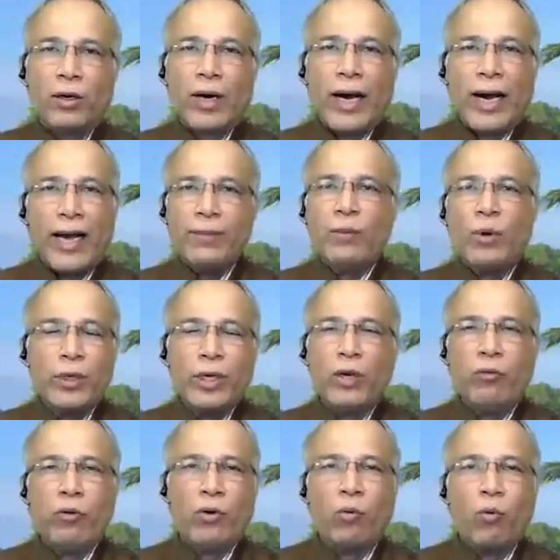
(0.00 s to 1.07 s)
I'm looking
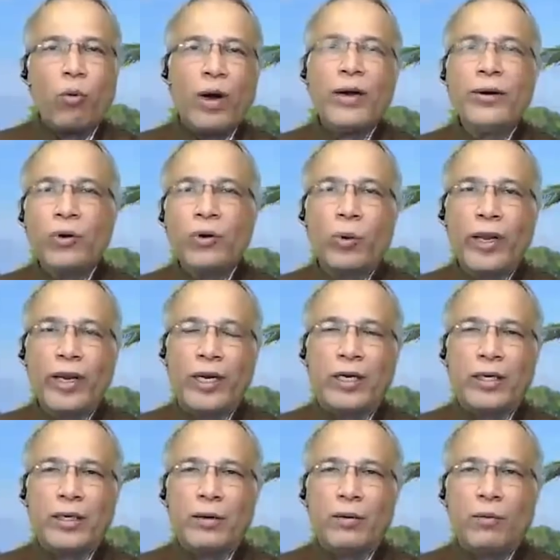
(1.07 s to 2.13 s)
for one
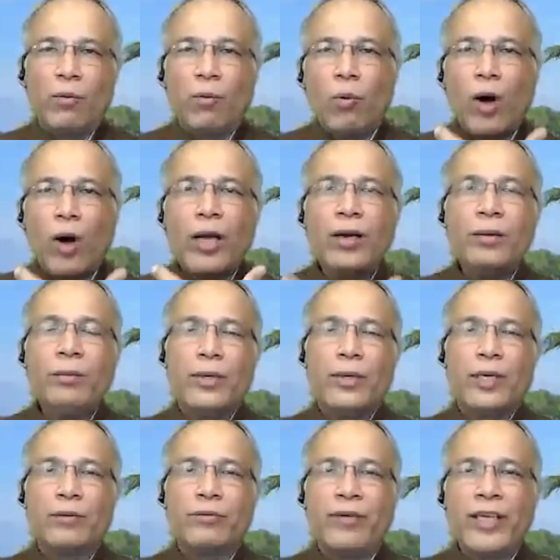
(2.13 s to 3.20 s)
tweet, one
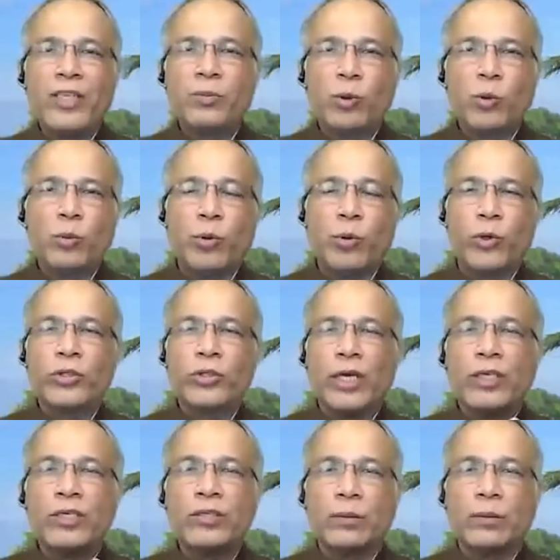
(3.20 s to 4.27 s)
Facebook post
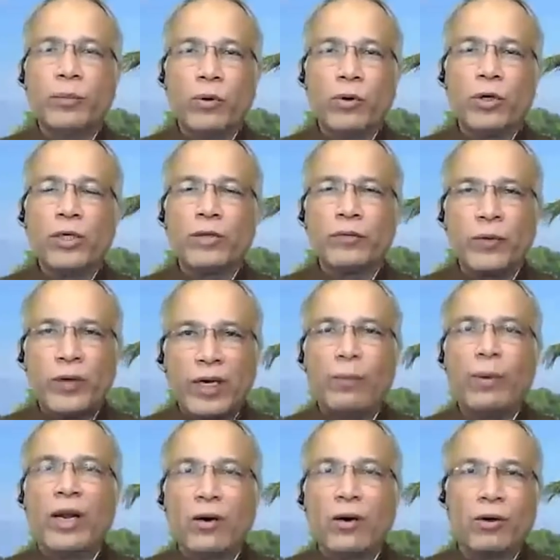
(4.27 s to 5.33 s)
in support of
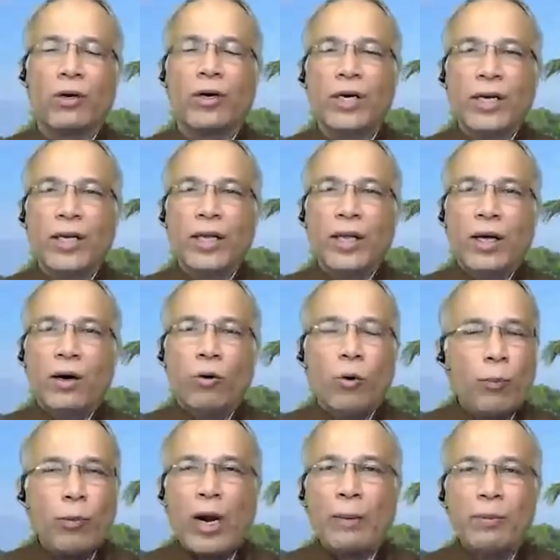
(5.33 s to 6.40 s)
Kamalrukh, who
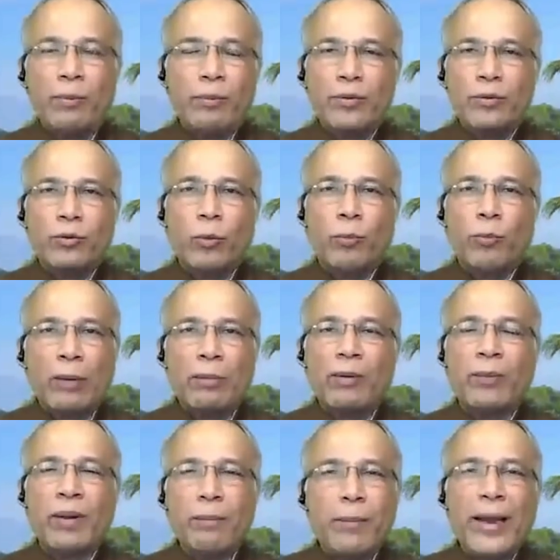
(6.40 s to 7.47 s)

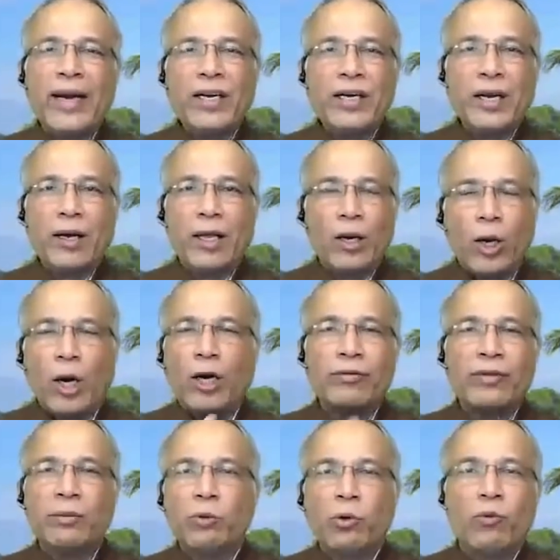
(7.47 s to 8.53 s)
probably met a lot of
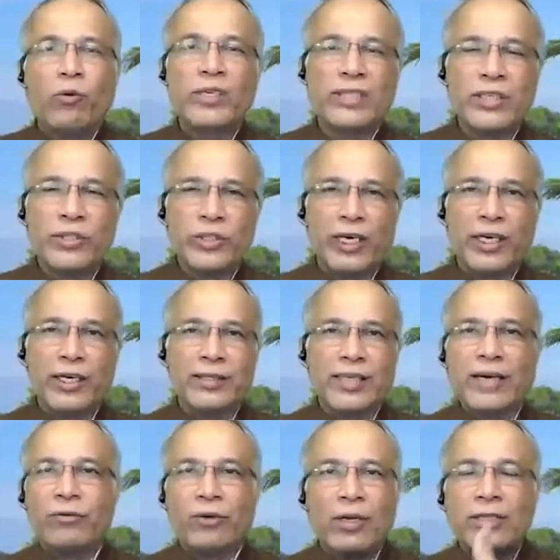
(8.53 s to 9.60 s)
the movers and shakers.
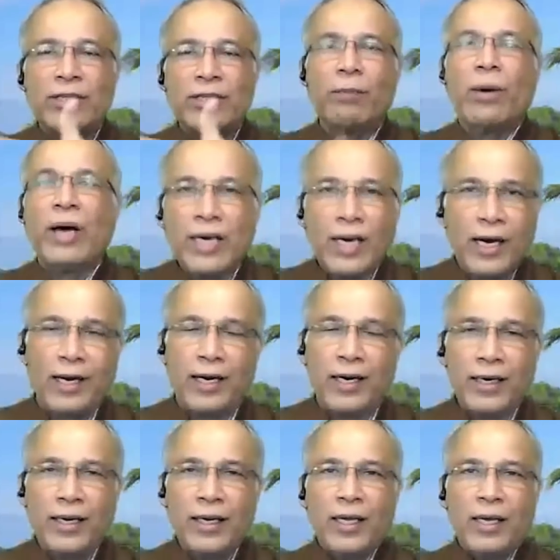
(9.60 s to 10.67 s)
After all, Salman Khan
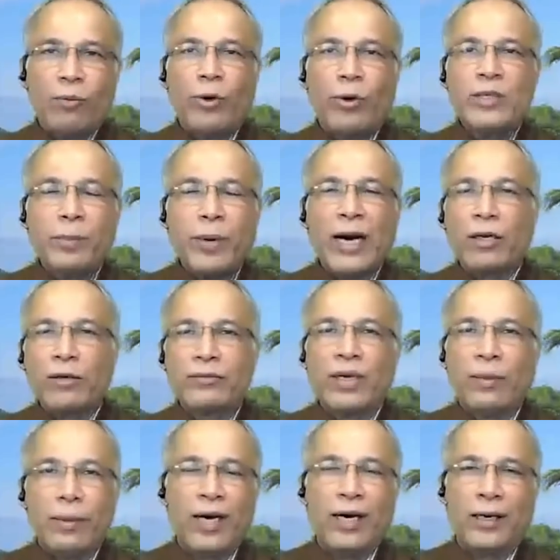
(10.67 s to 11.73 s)
was part of
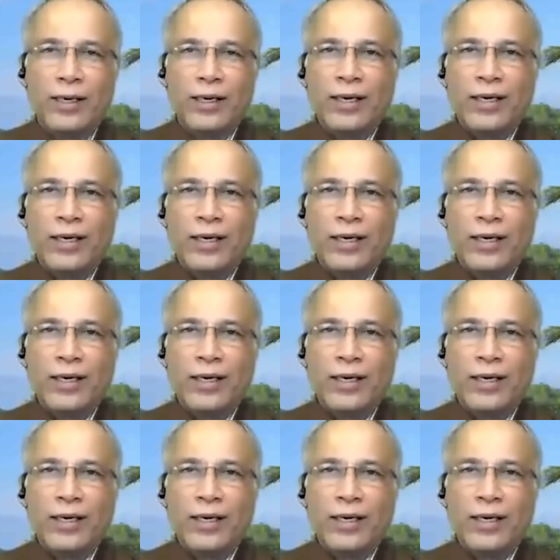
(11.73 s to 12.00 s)
Dabangg.